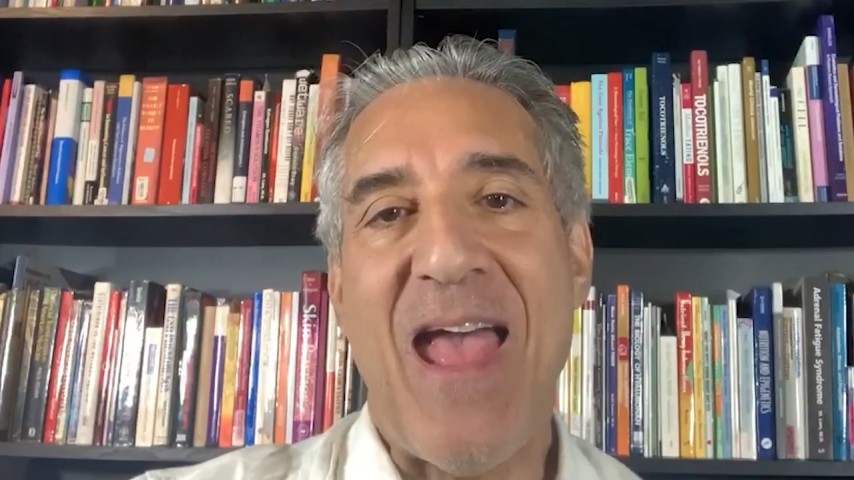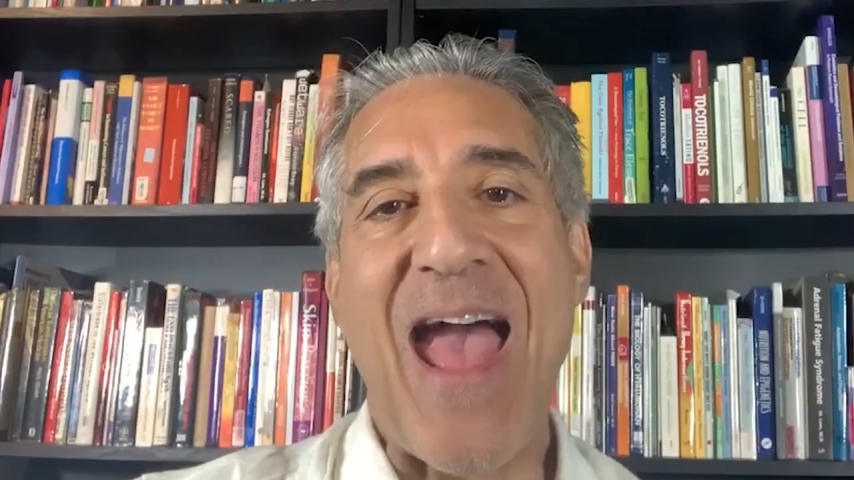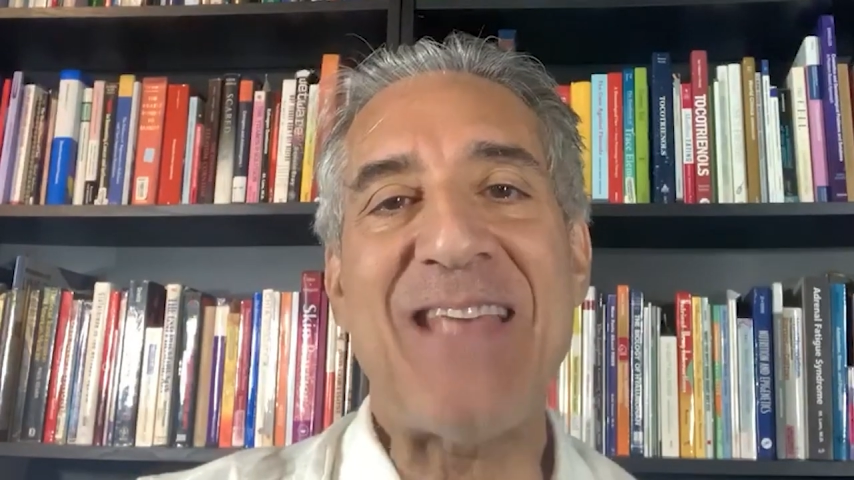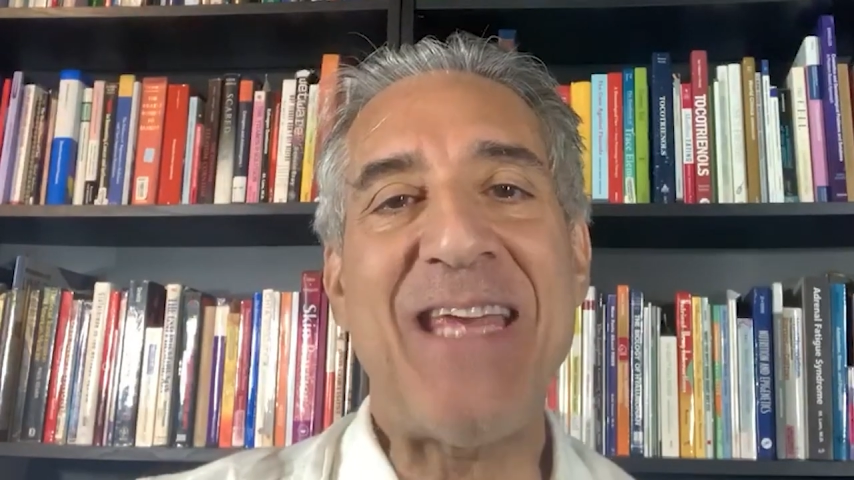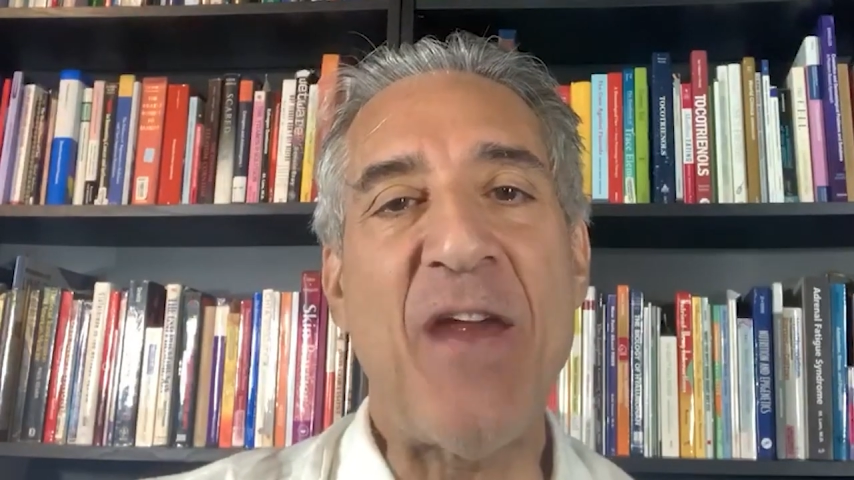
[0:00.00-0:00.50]

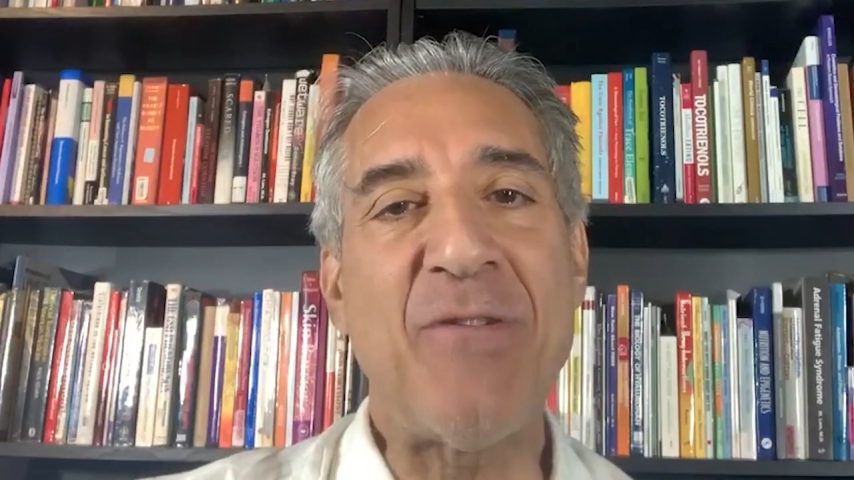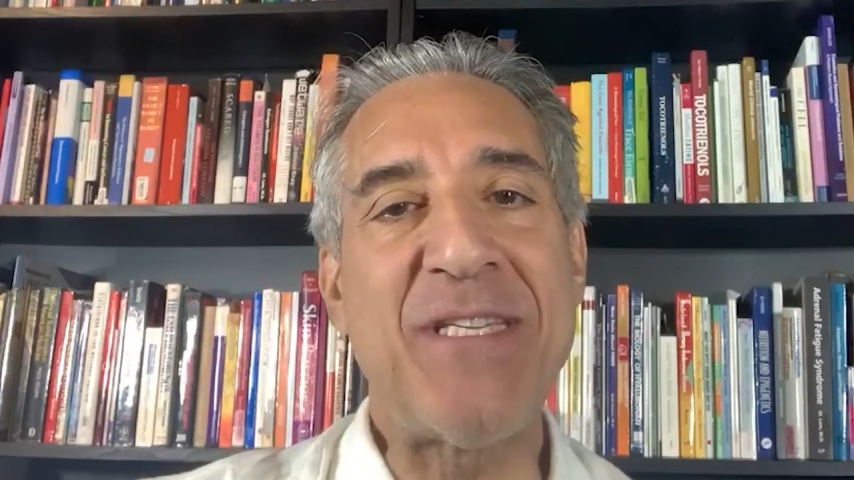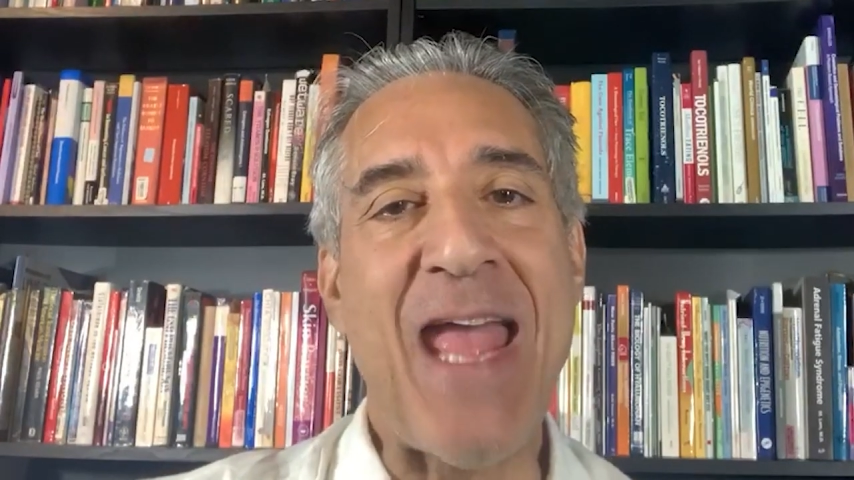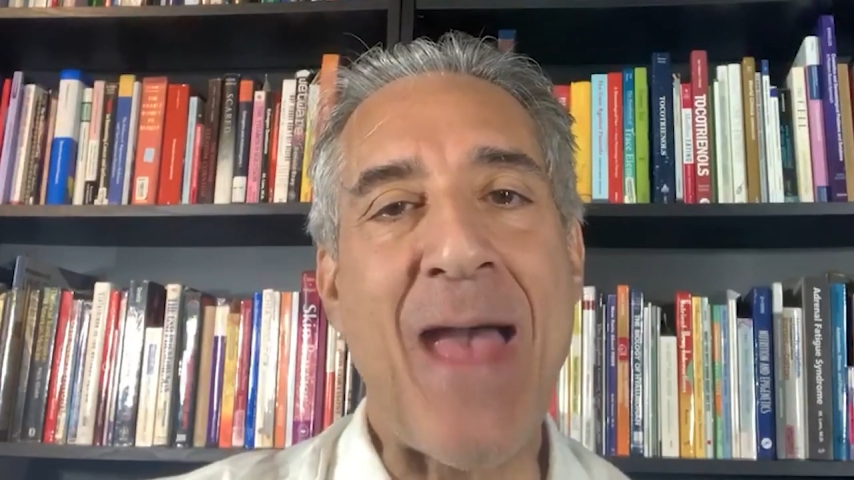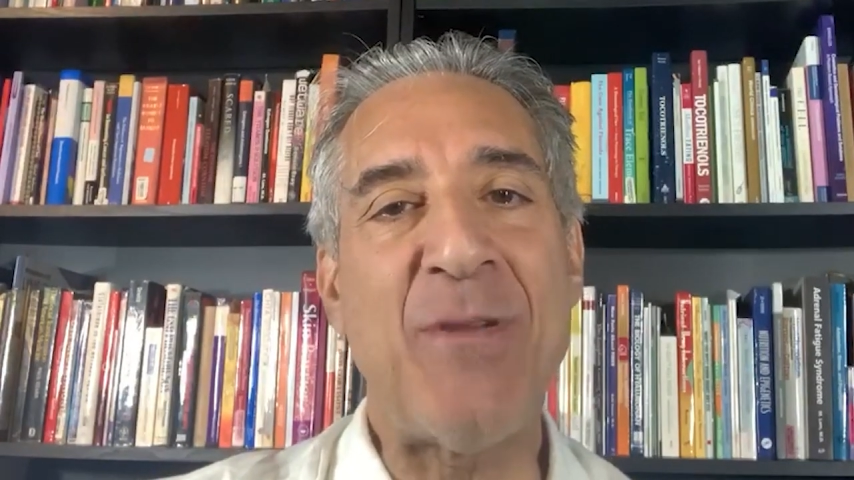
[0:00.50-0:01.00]
As hair is
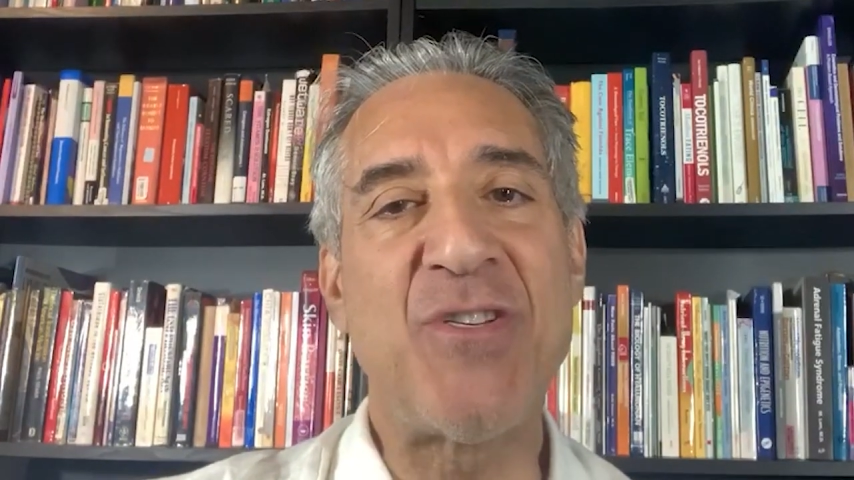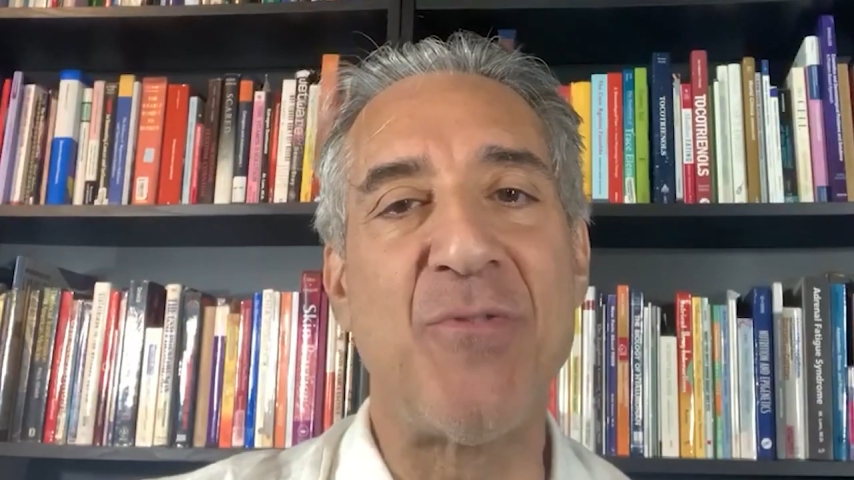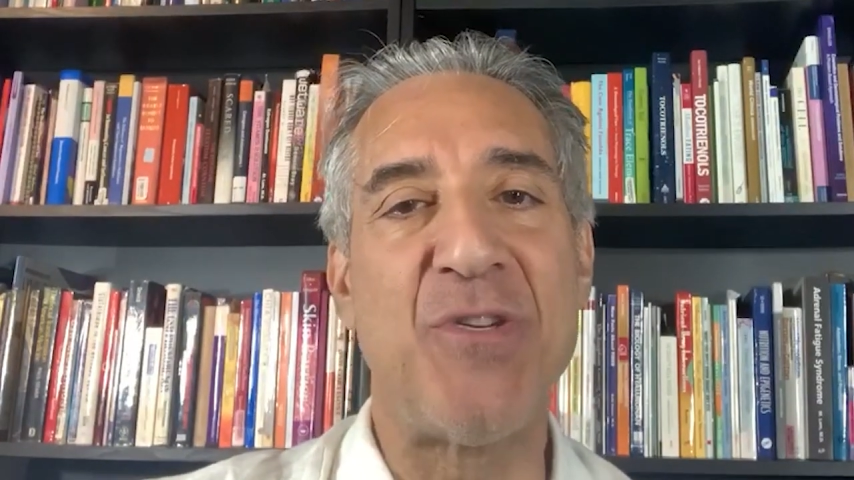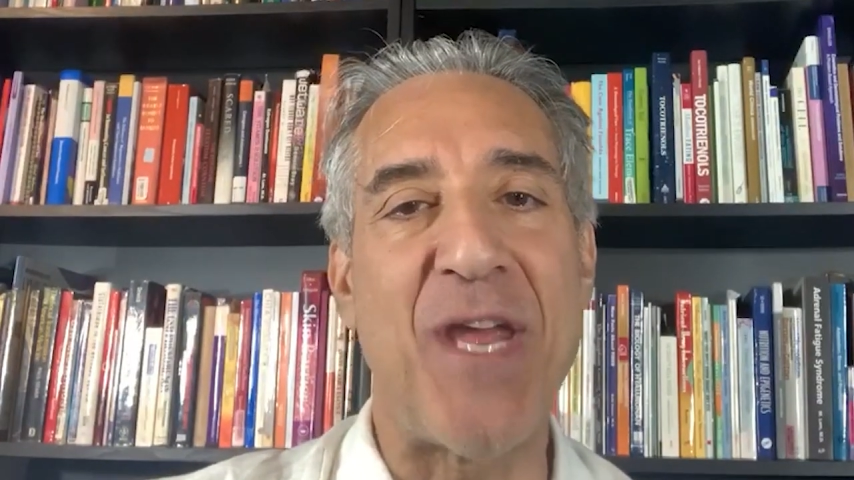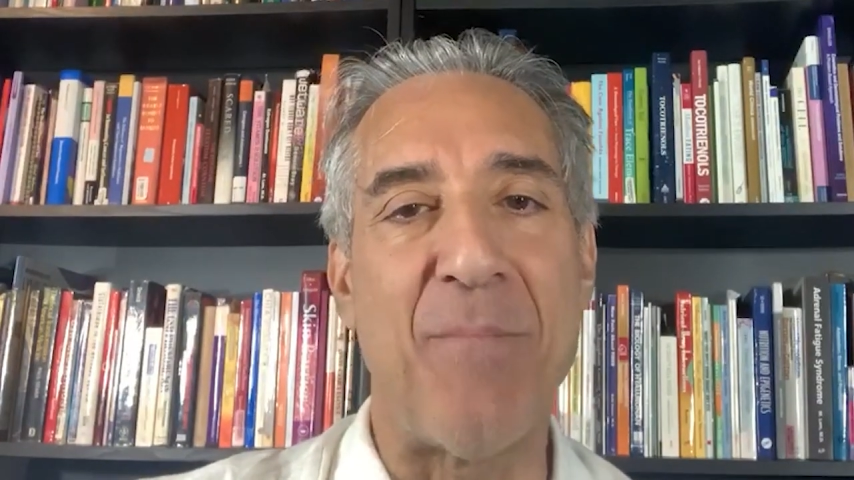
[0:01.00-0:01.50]
damaged
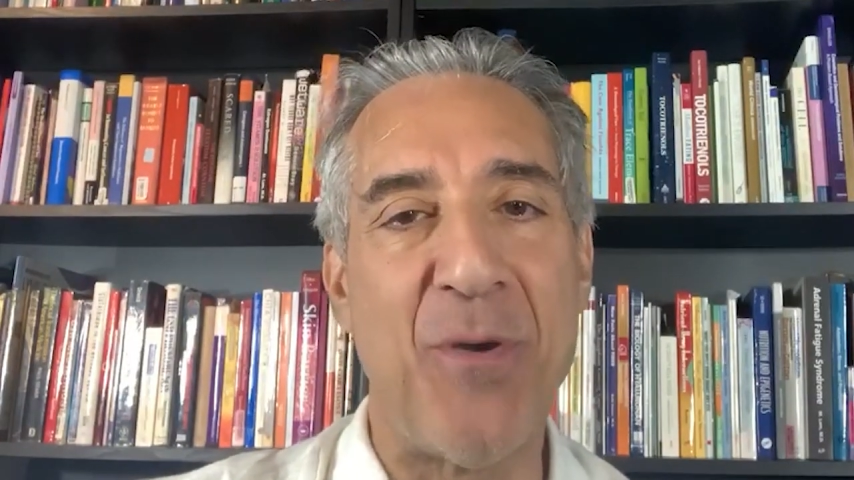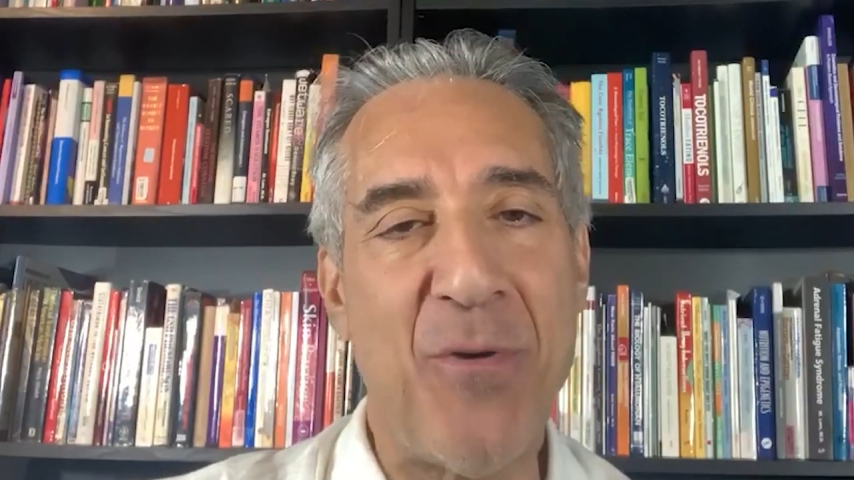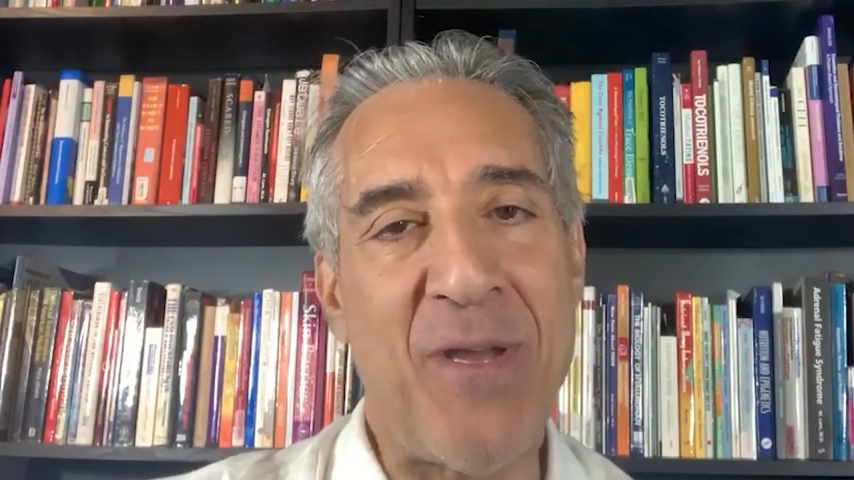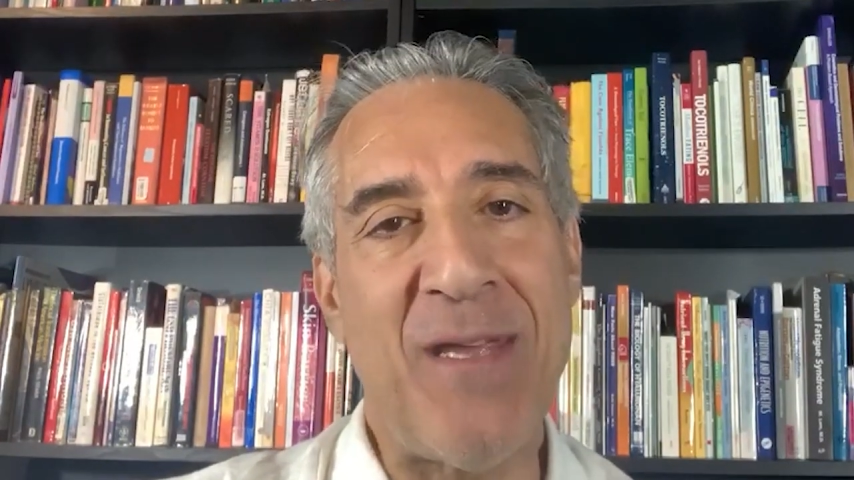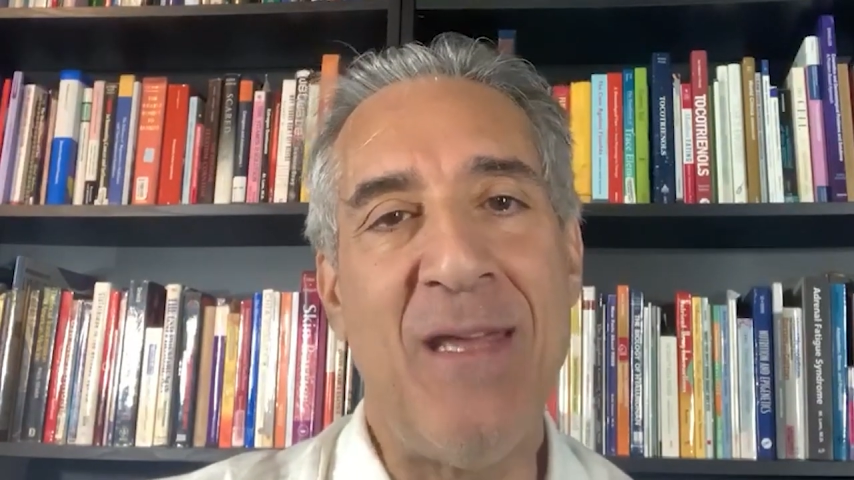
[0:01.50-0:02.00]
through
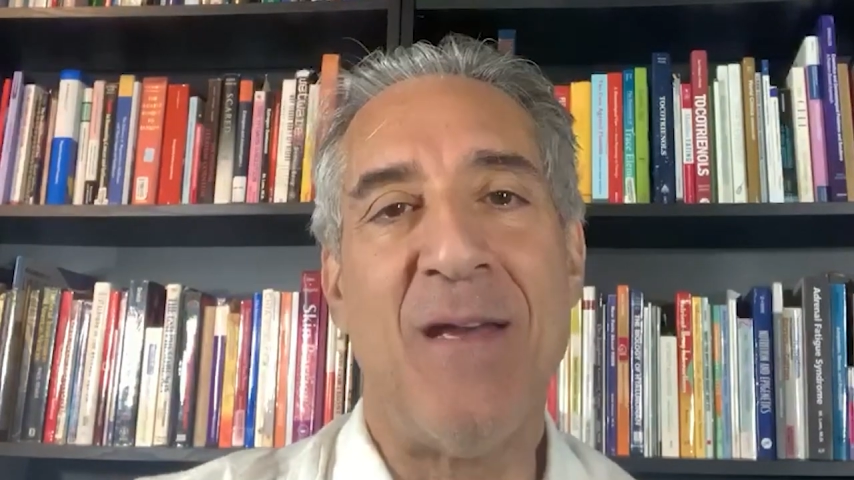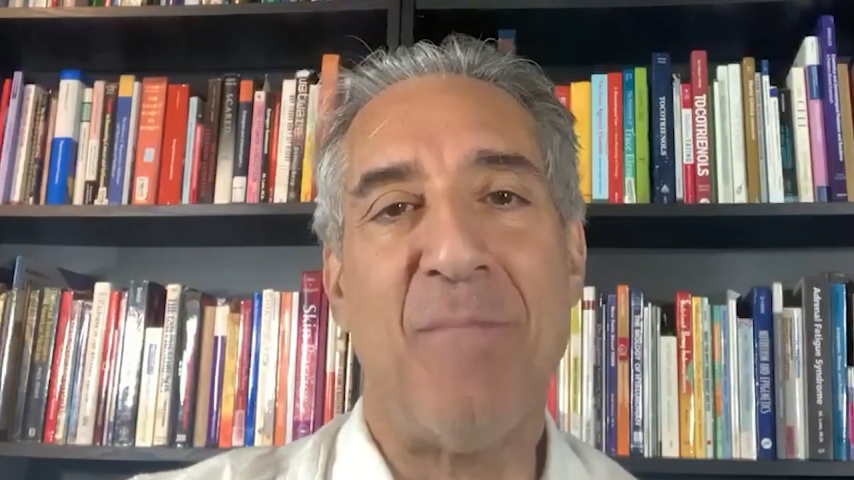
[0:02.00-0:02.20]
shampooing,